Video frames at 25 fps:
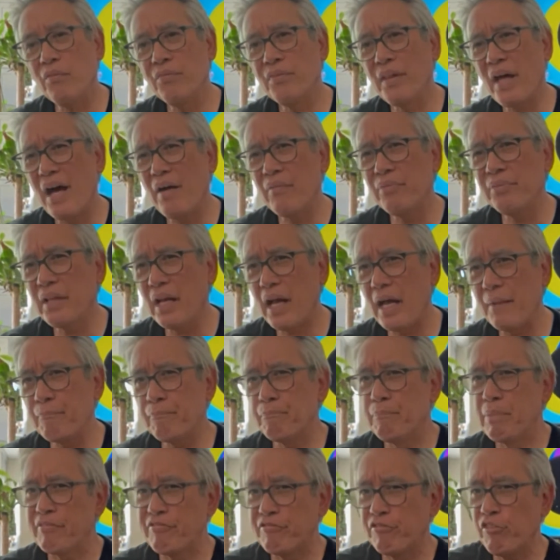uh,
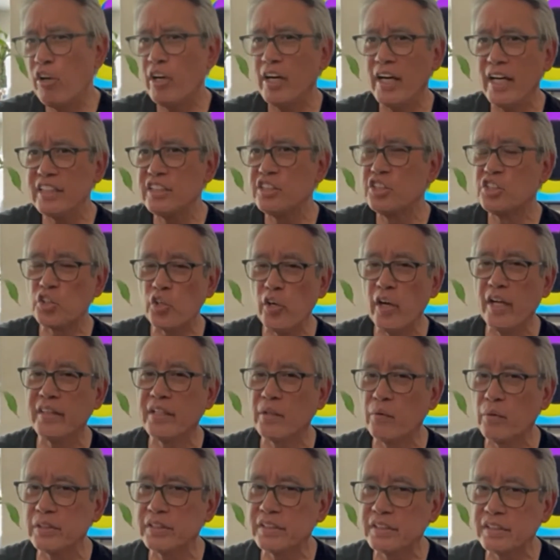uh, before I joined,
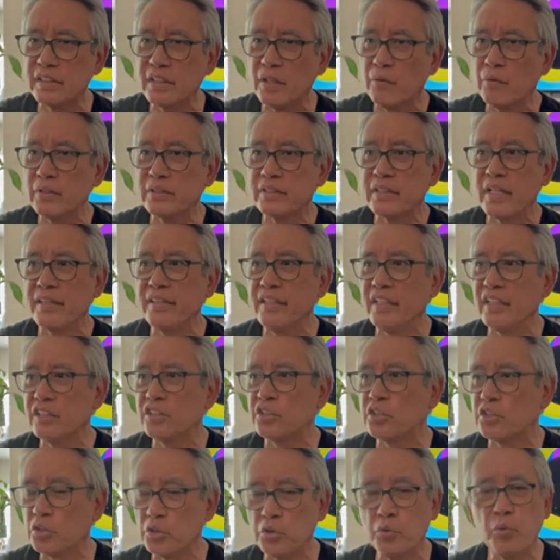there was there was I think
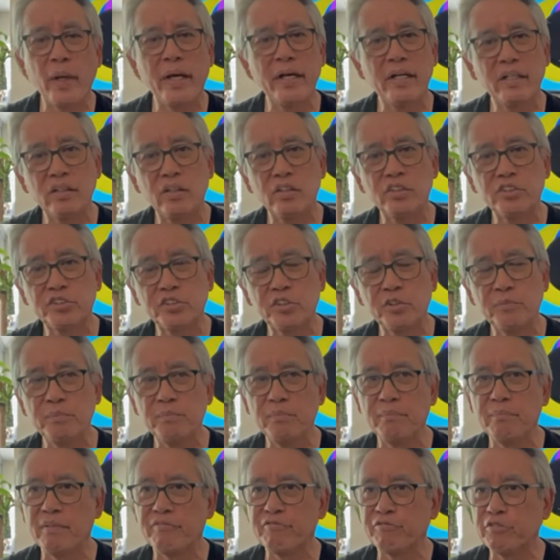shoe wear also,
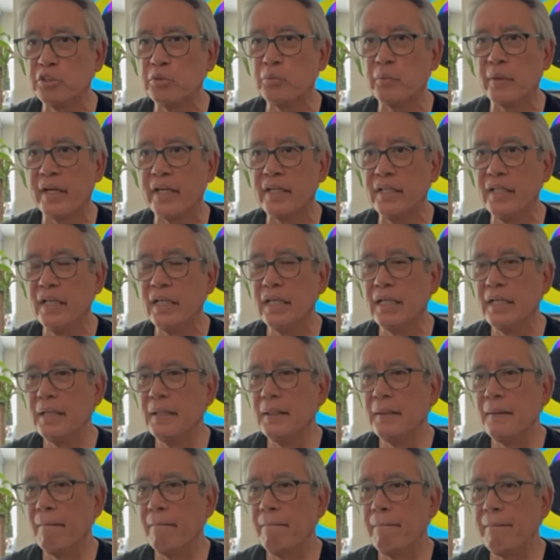footwear,
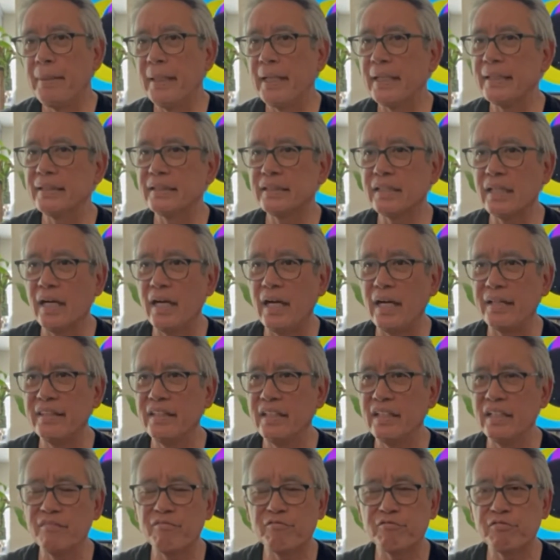but uh, I
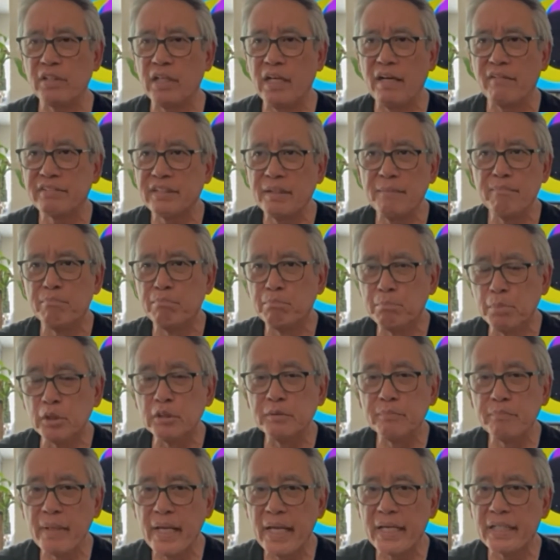think uh, some
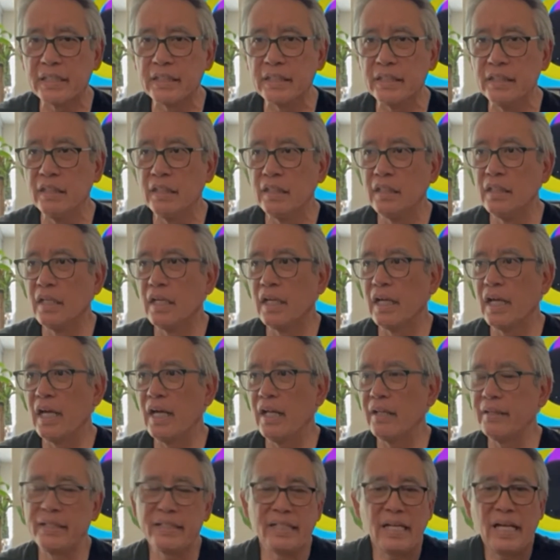bootmaker
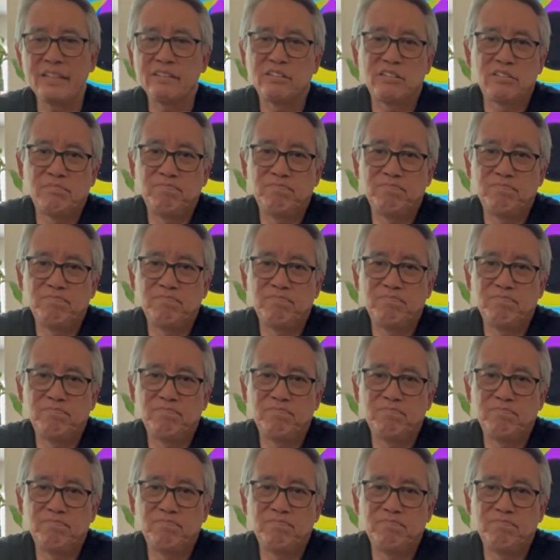uh, that I